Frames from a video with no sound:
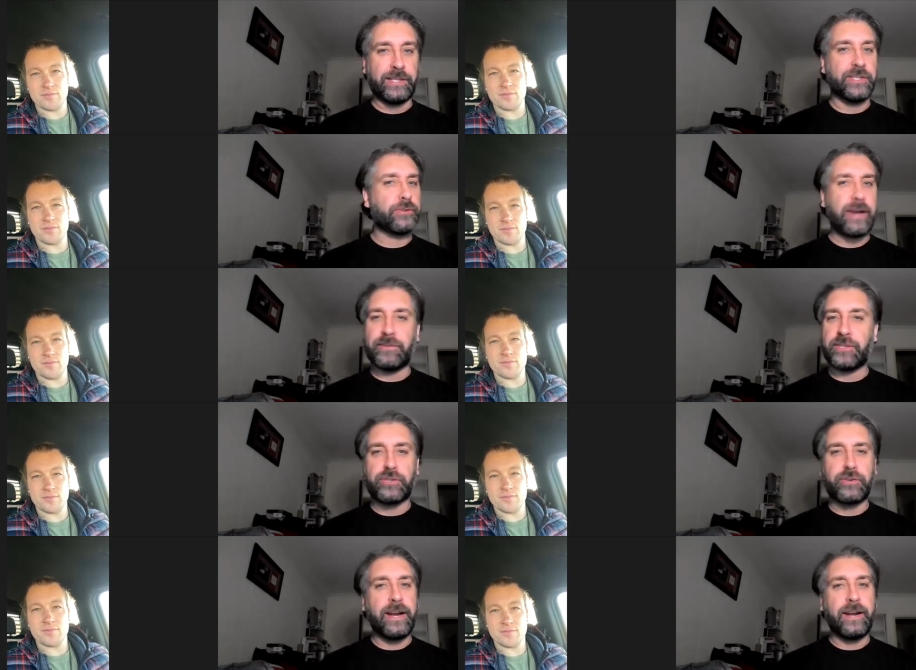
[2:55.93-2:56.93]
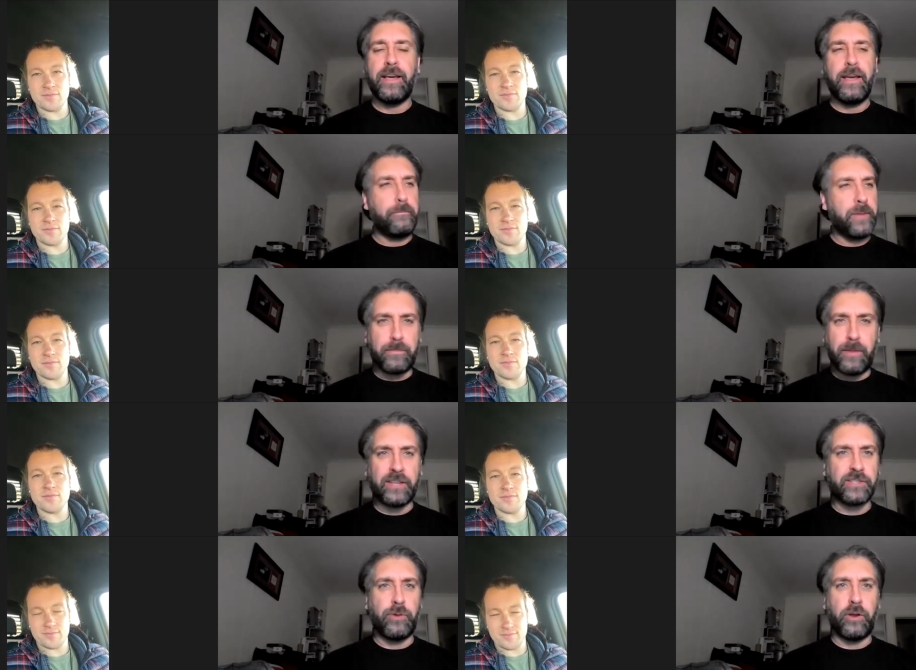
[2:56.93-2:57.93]
Speaker 1: releases: Travis Tritt, Mick
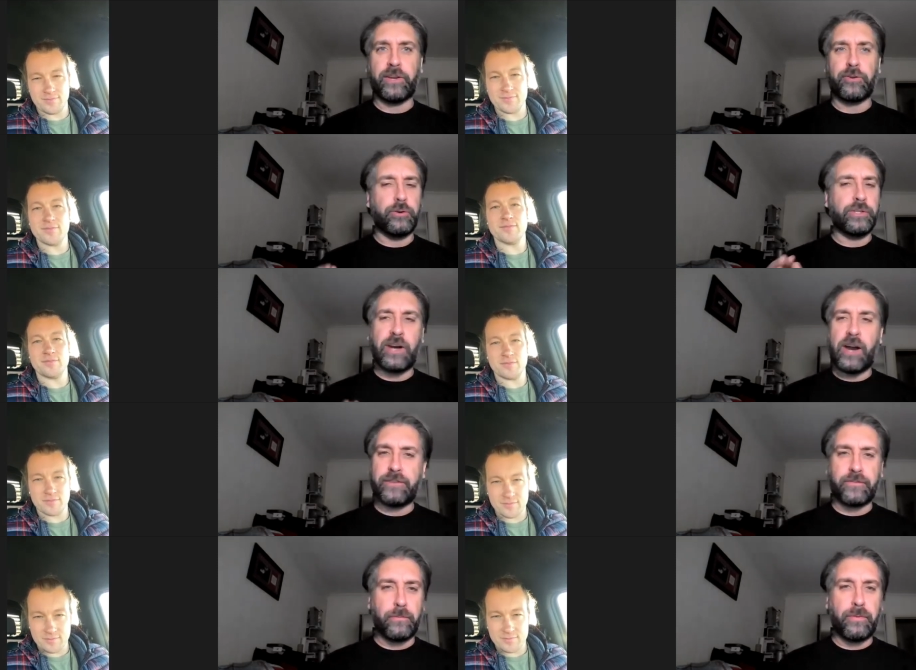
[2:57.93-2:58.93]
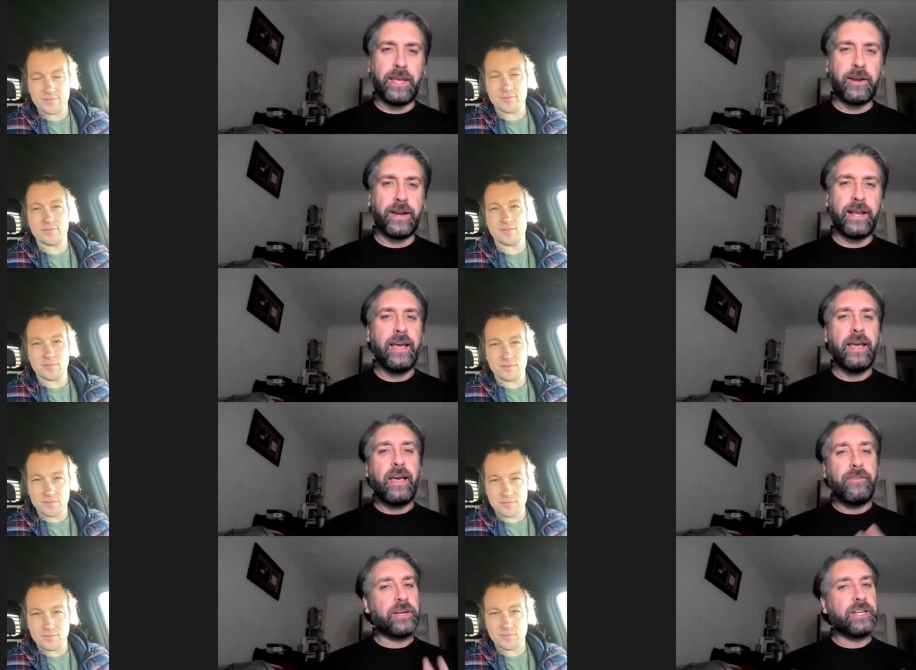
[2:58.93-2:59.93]
Mars from Motley Crue, Tyler from Theory.
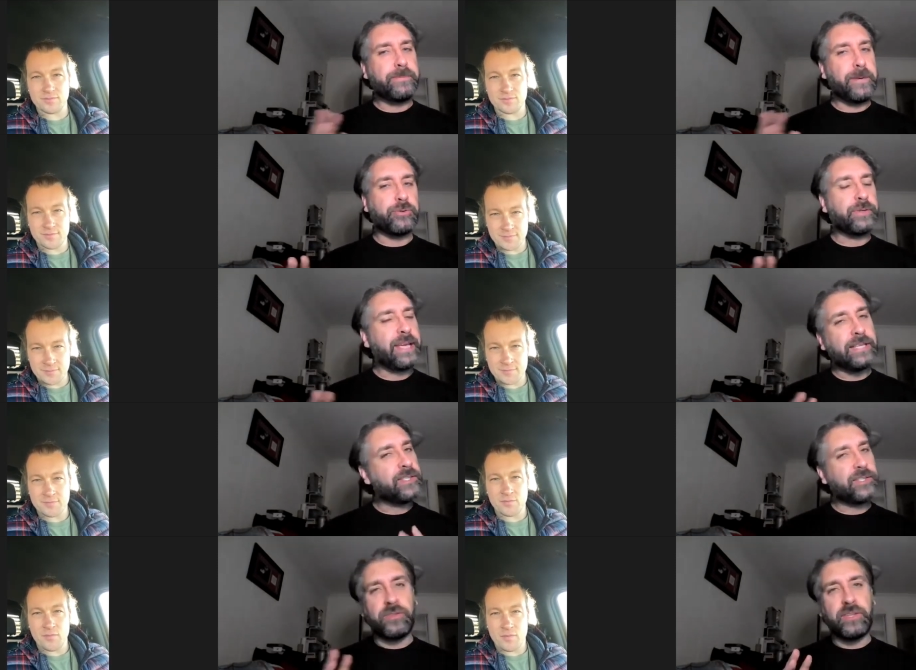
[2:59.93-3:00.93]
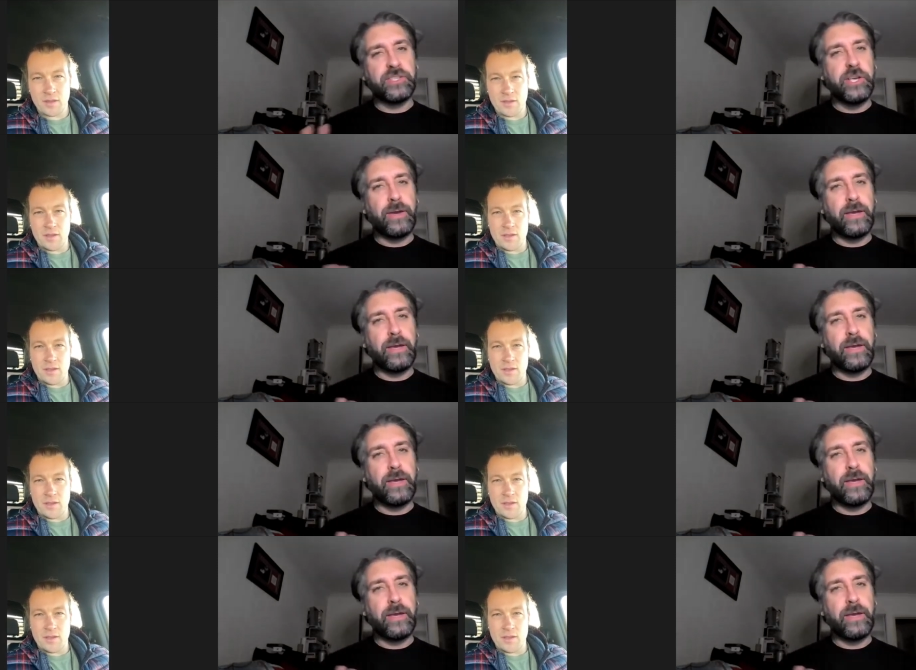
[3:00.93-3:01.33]
Have you got any special guests on this